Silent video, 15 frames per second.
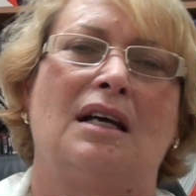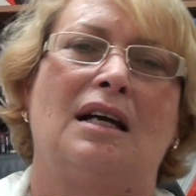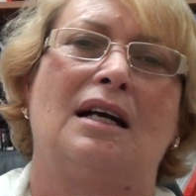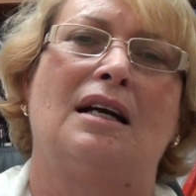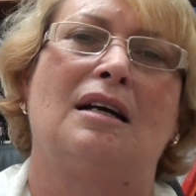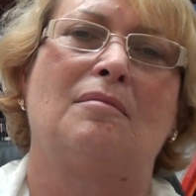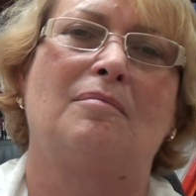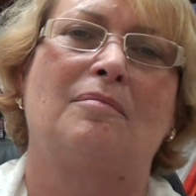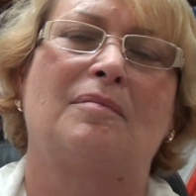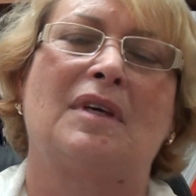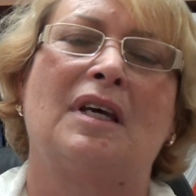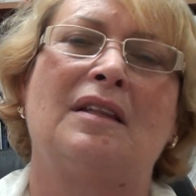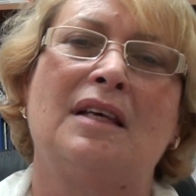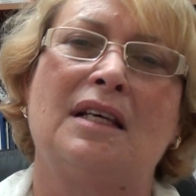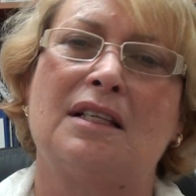
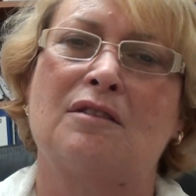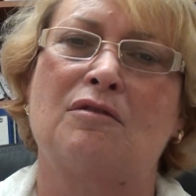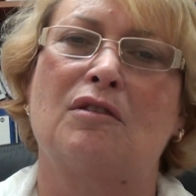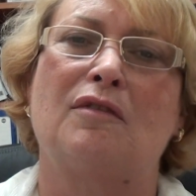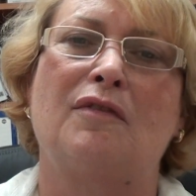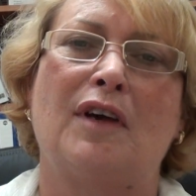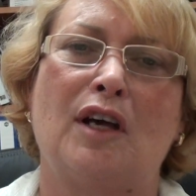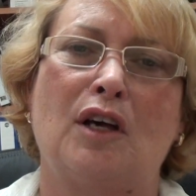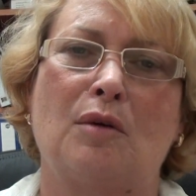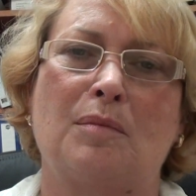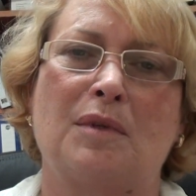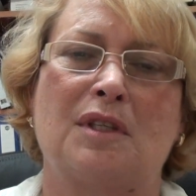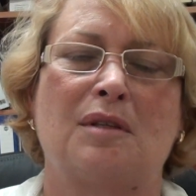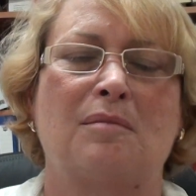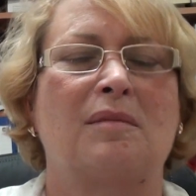And that sort of
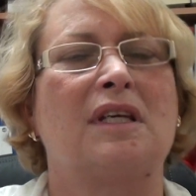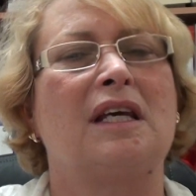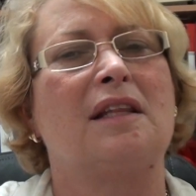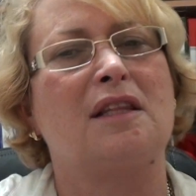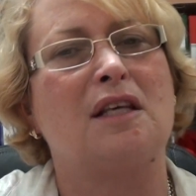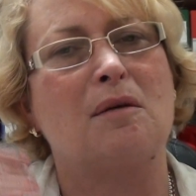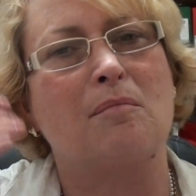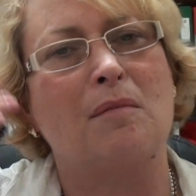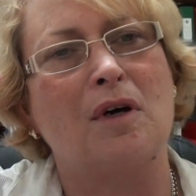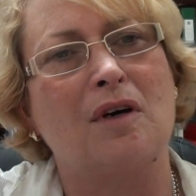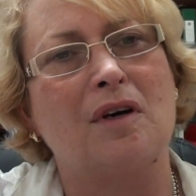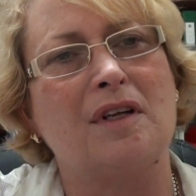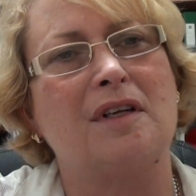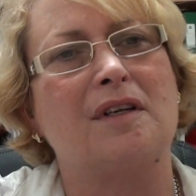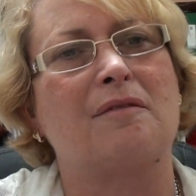helps them get their
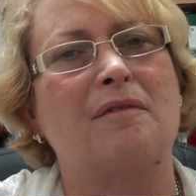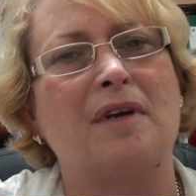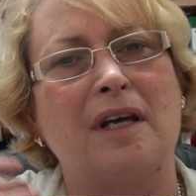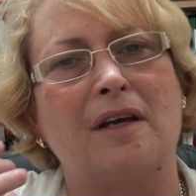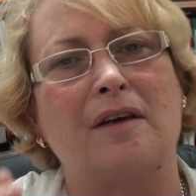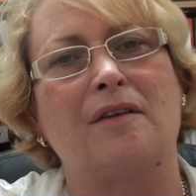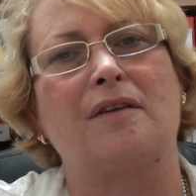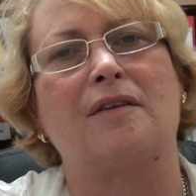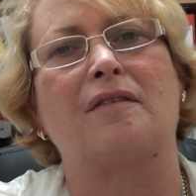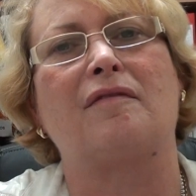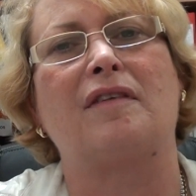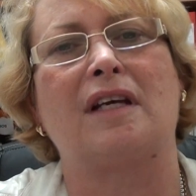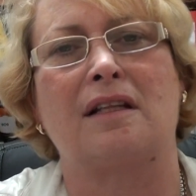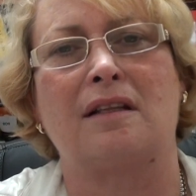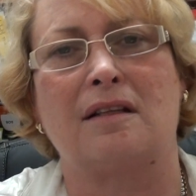mind around the
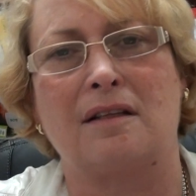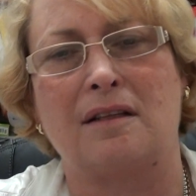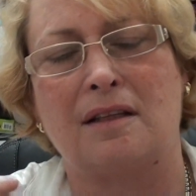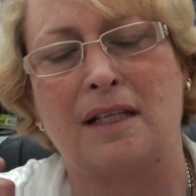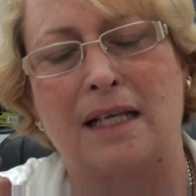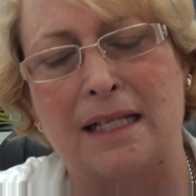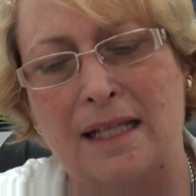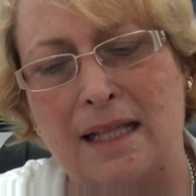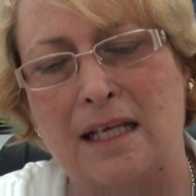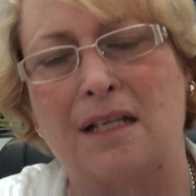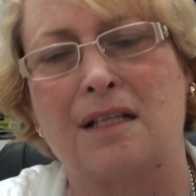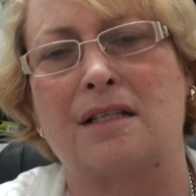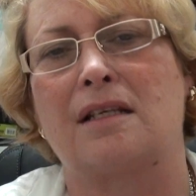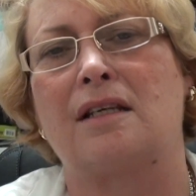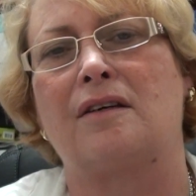fact that
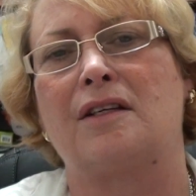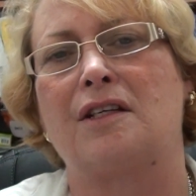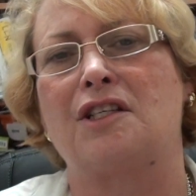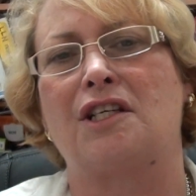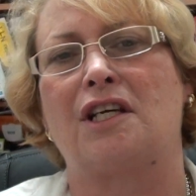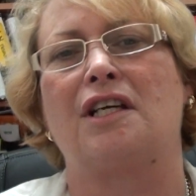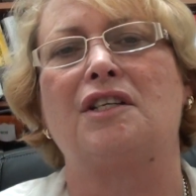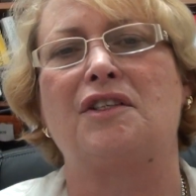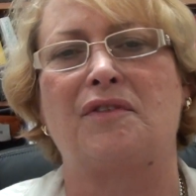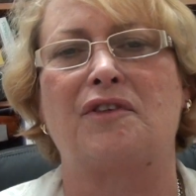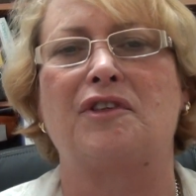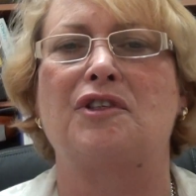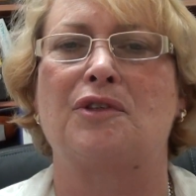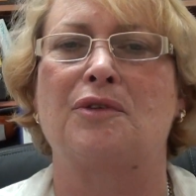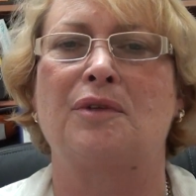things are going to change
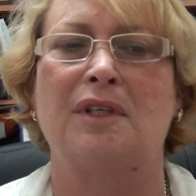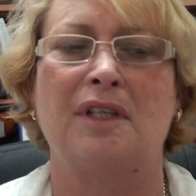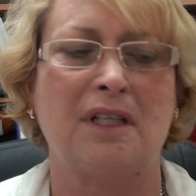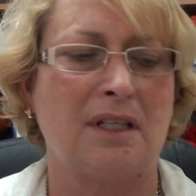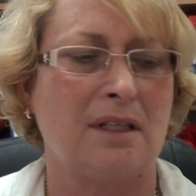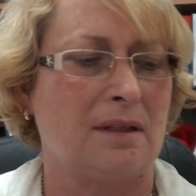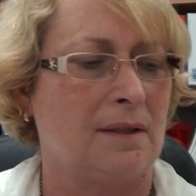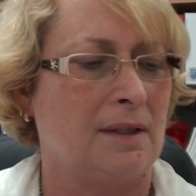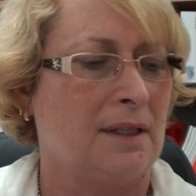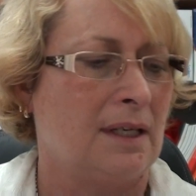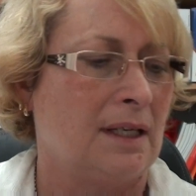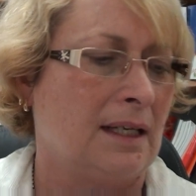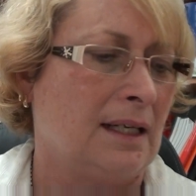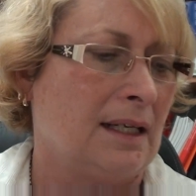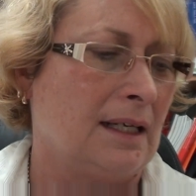very shortly.
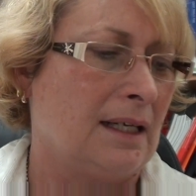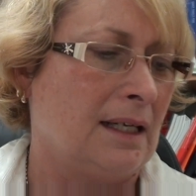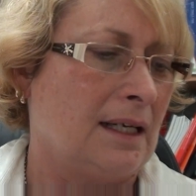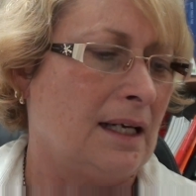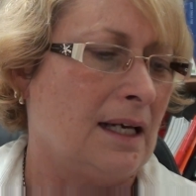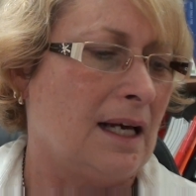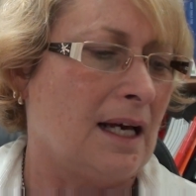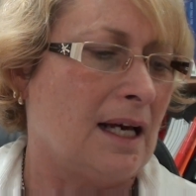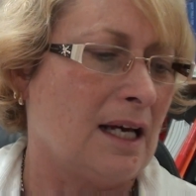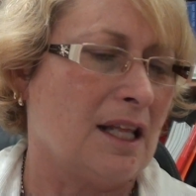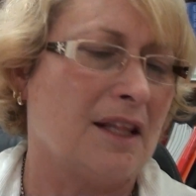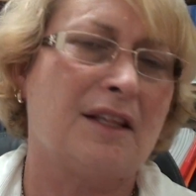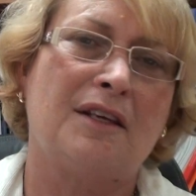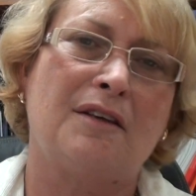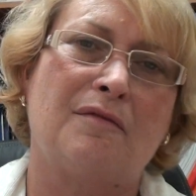
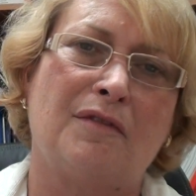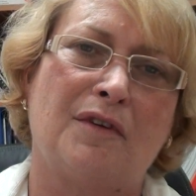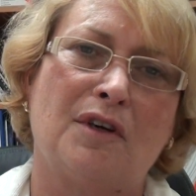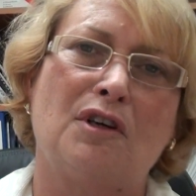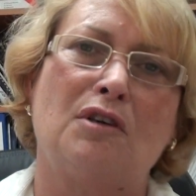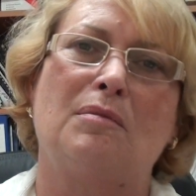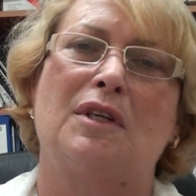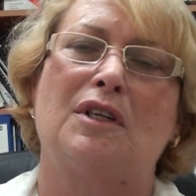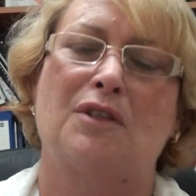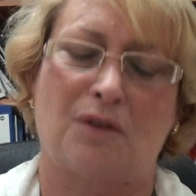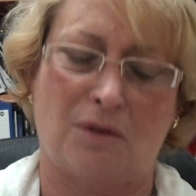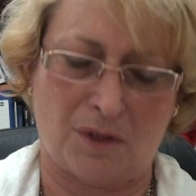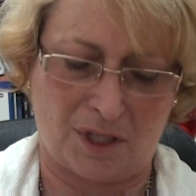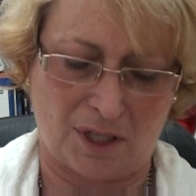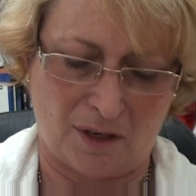The environment is
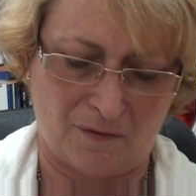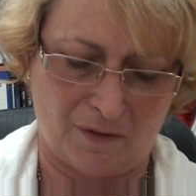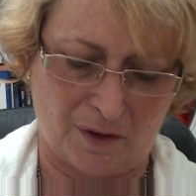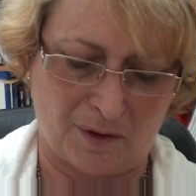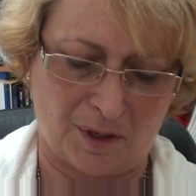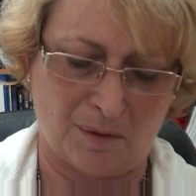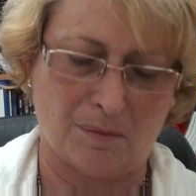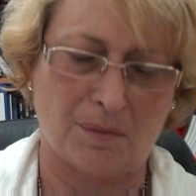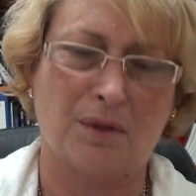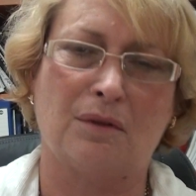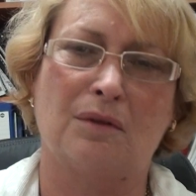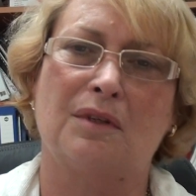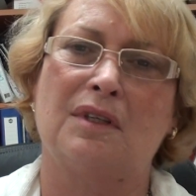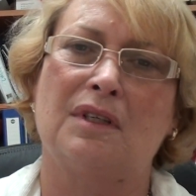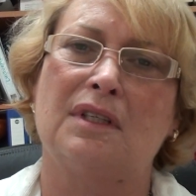also very
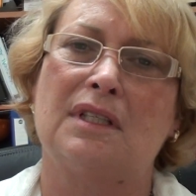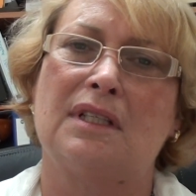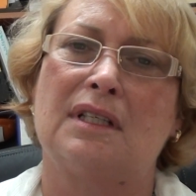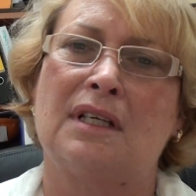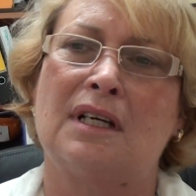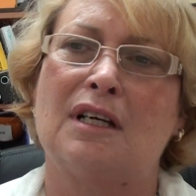important.